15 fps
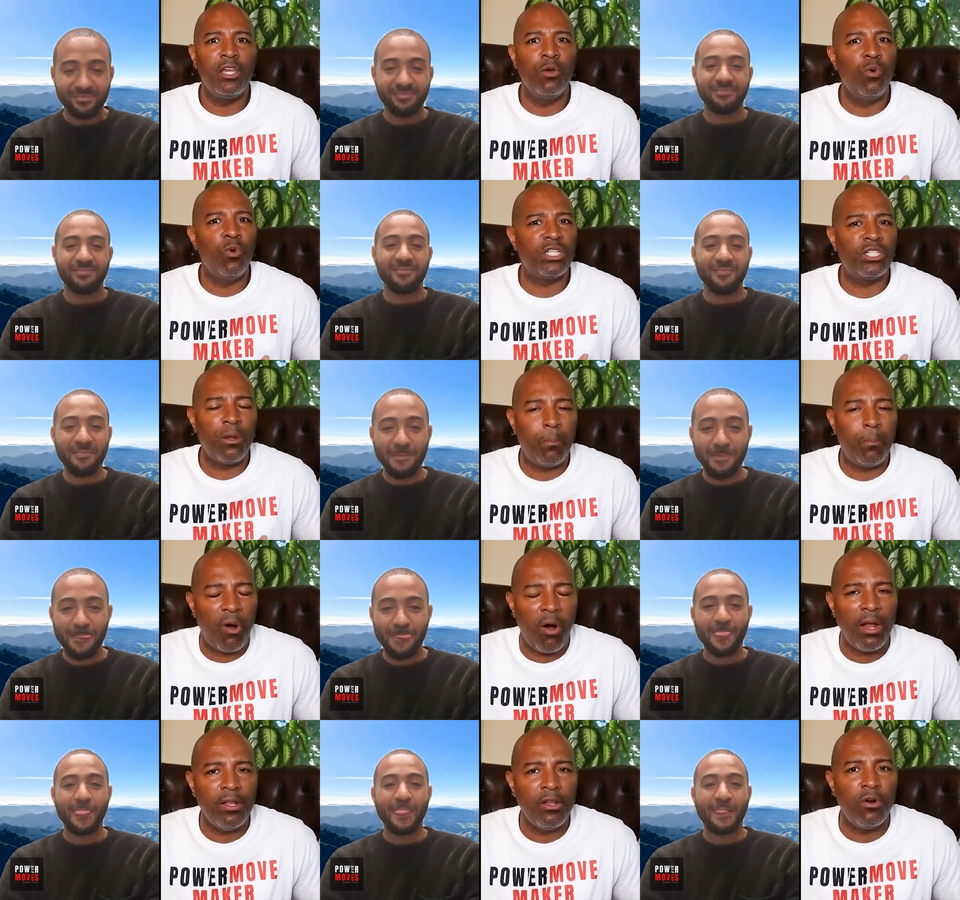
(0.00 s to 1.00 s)
Speaker 1: with your
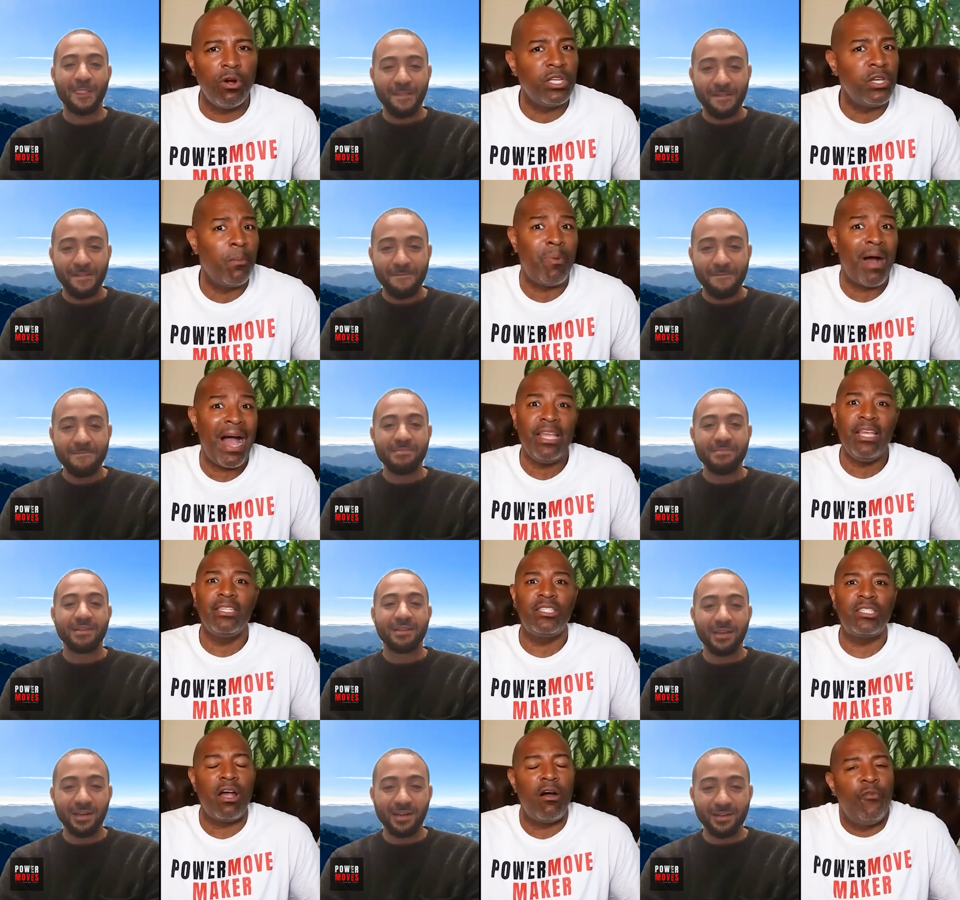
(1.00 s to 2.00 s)
partner or you're by
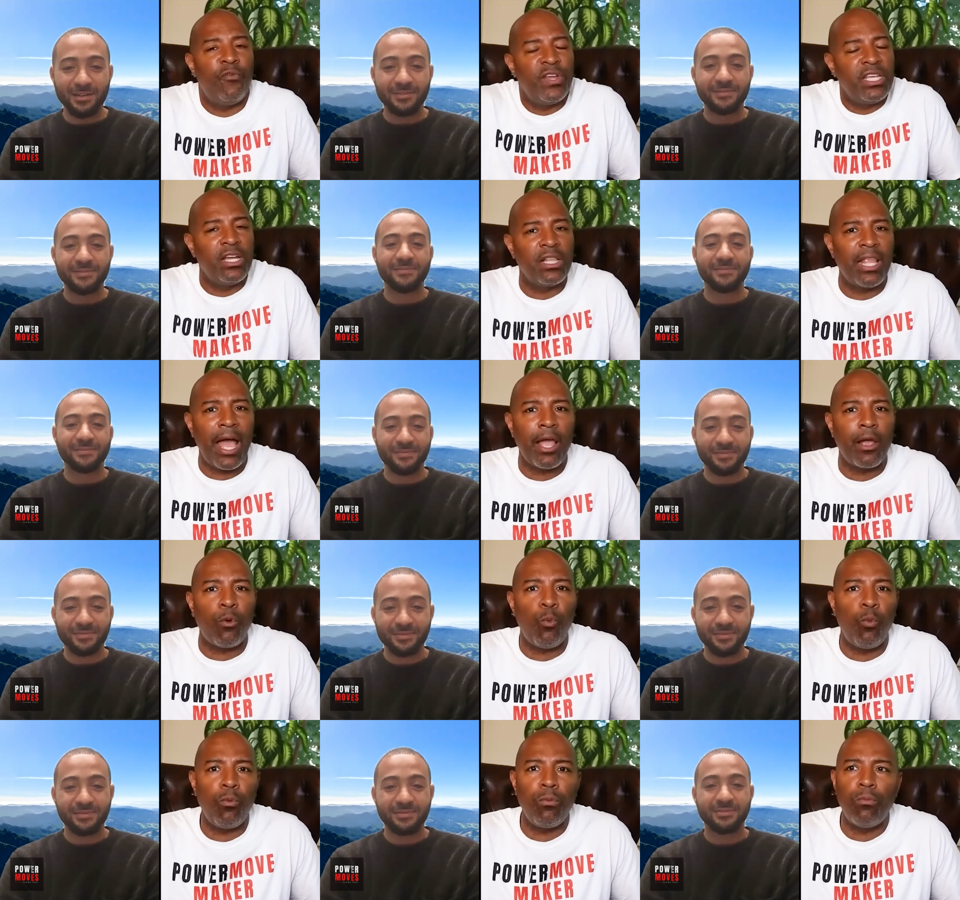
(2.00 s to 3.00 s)
yourself and you're like,
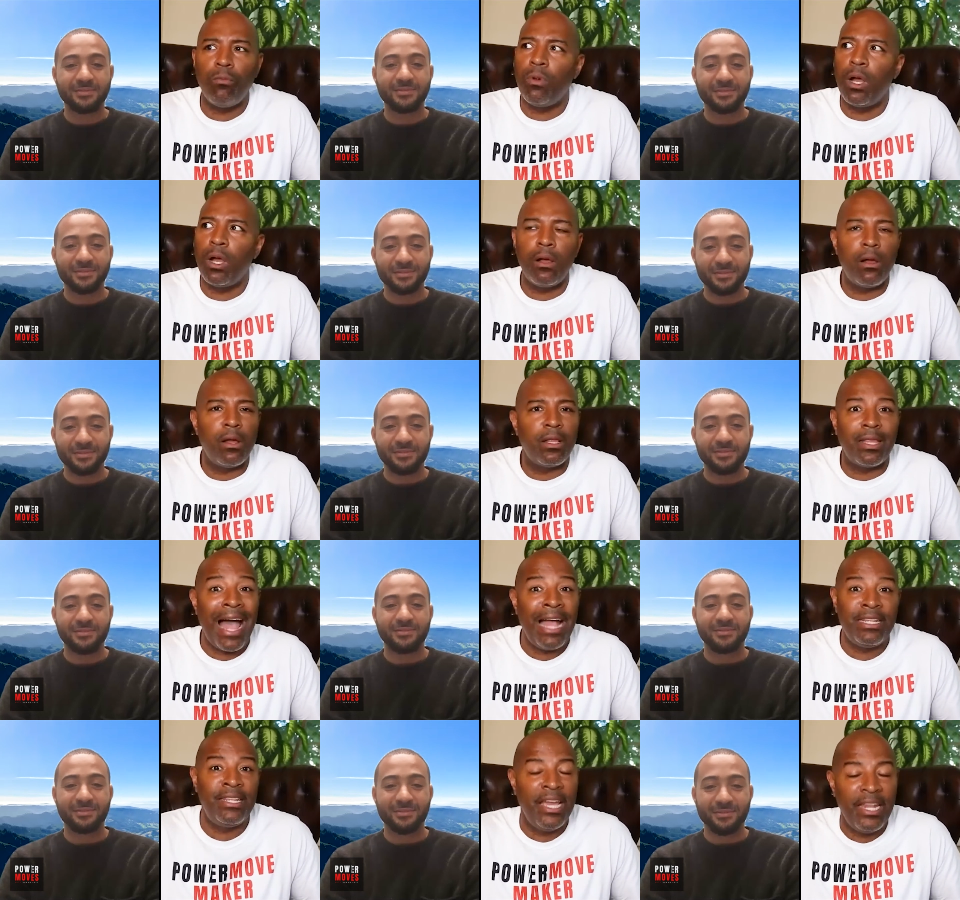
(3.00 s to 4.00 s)
I
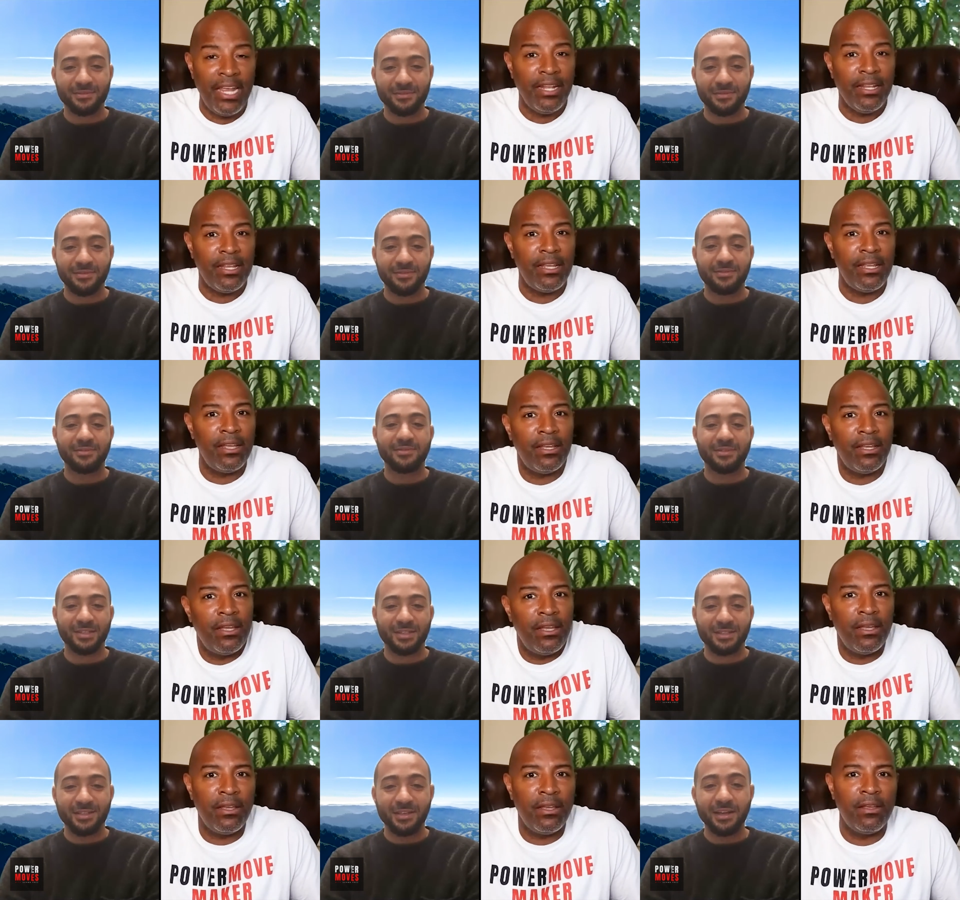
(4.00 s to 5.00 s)
did it?
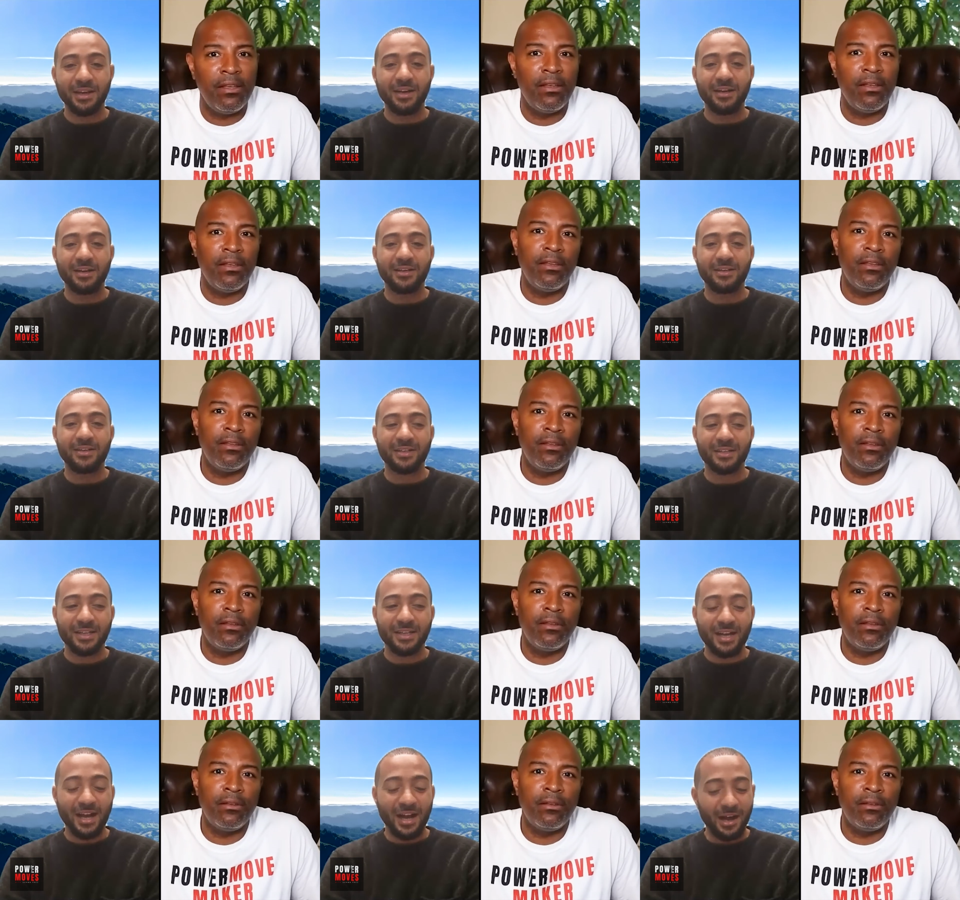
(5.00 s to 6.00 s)
Yeah.
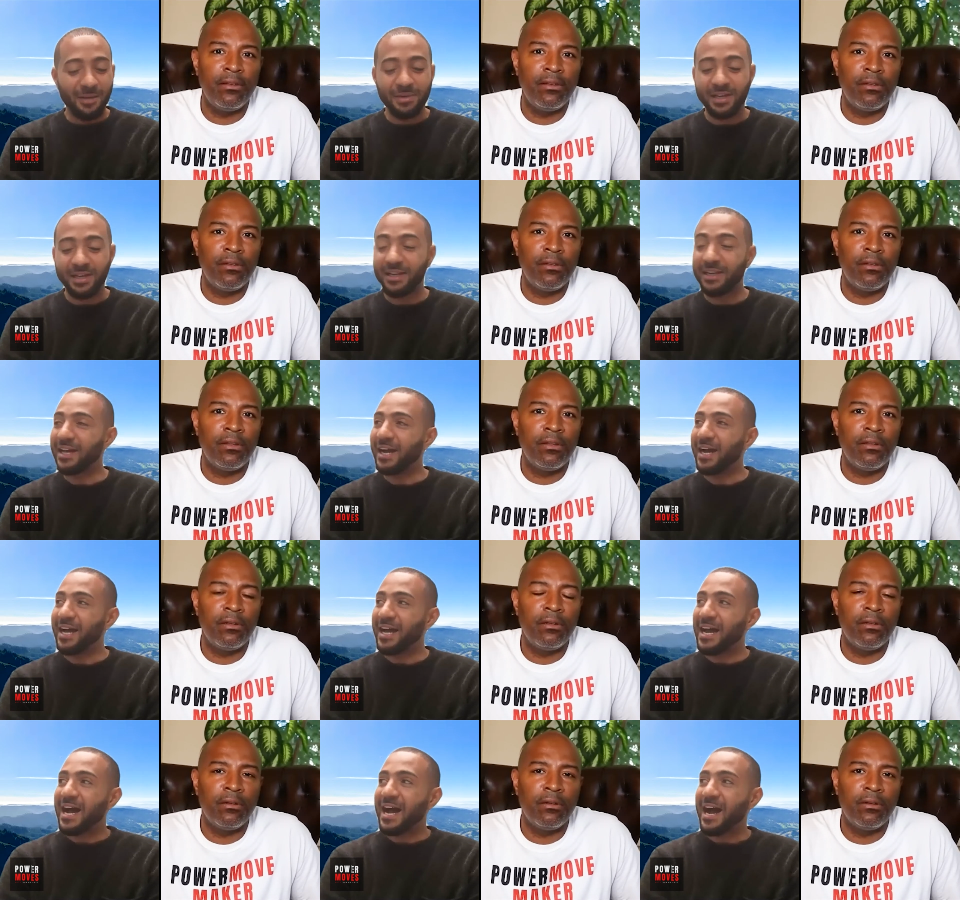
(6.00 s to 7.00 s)
I
Speaker 2: mean,
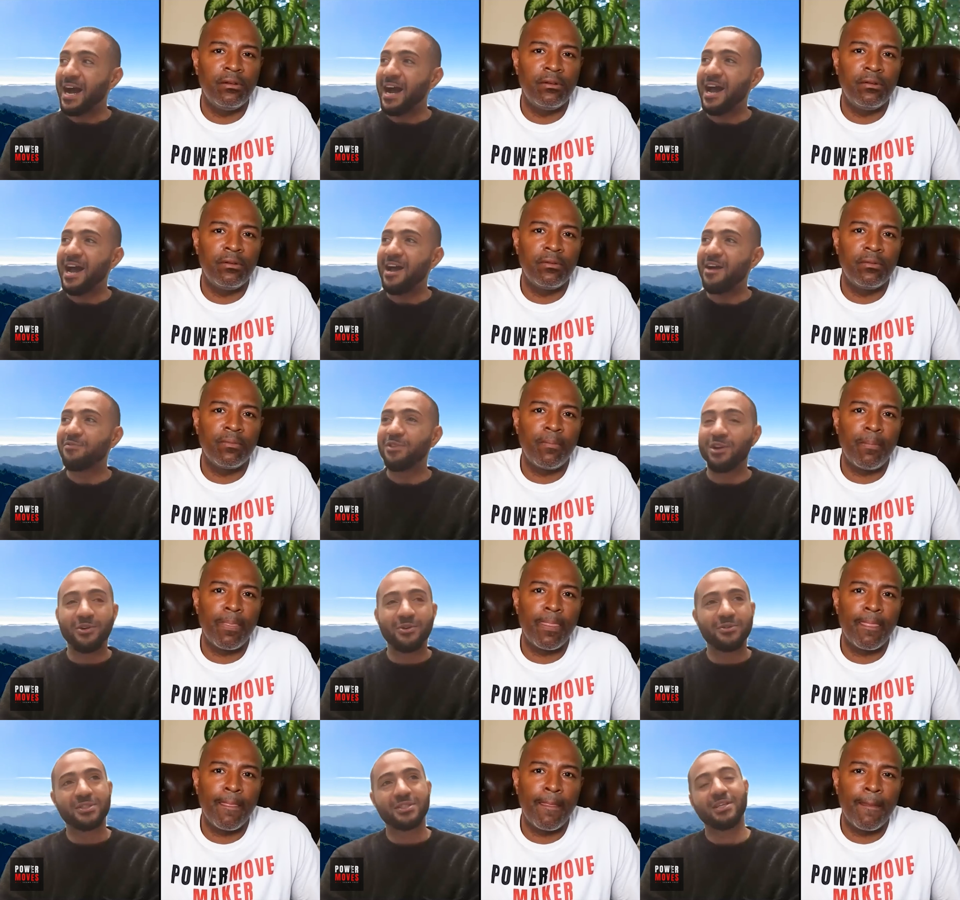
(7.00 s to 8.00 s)
I have
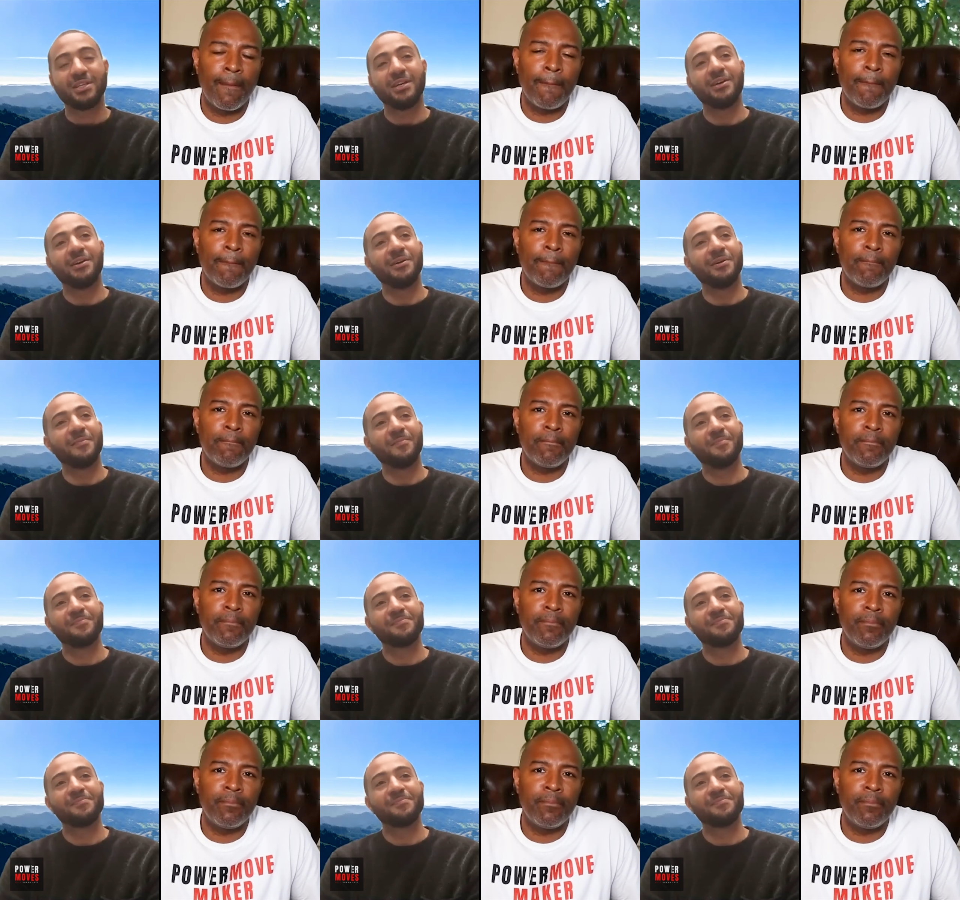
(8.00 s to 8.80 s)
those... Um